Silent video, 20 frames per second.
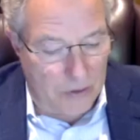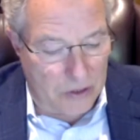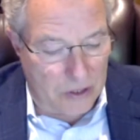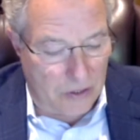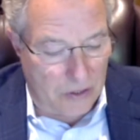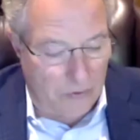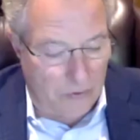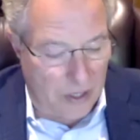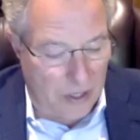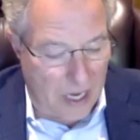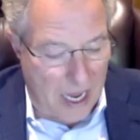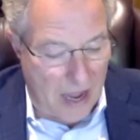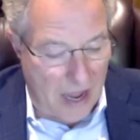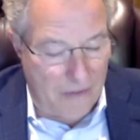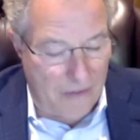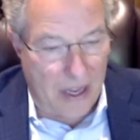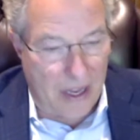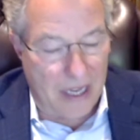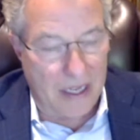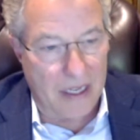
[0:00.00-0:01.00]
if you have
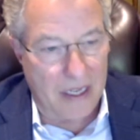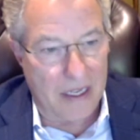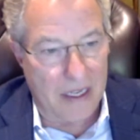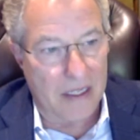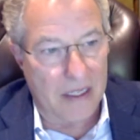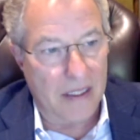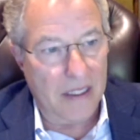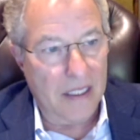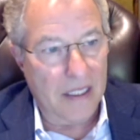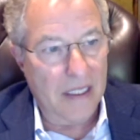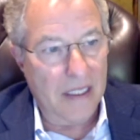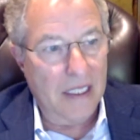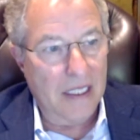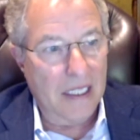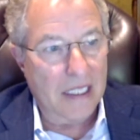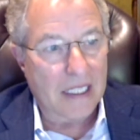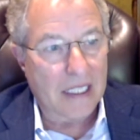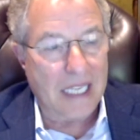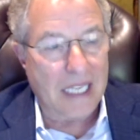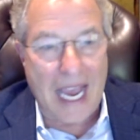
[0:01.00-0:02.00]
a
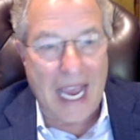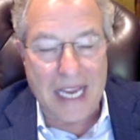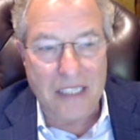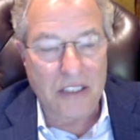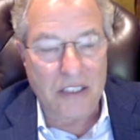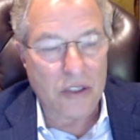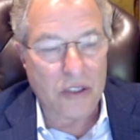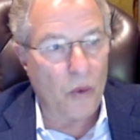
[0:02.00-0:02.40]
case